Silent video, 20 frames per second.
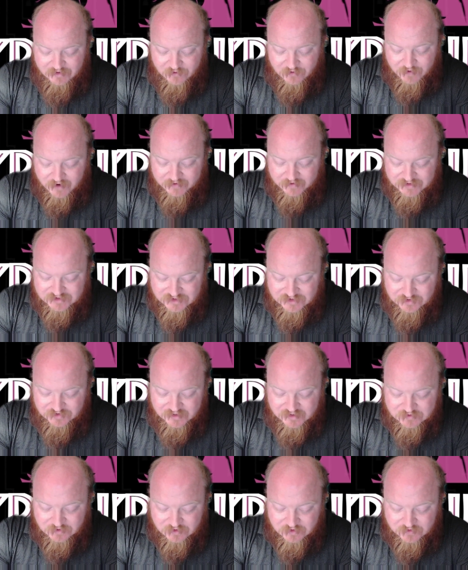While this
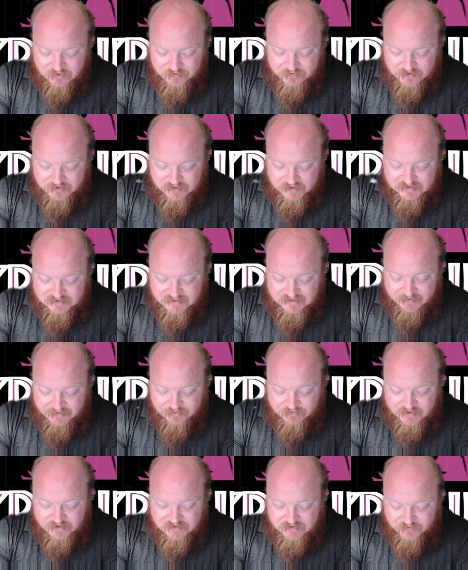unit is within
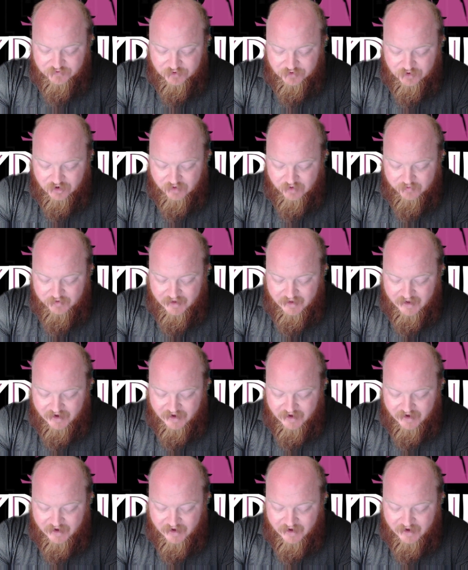Synapse range of your army,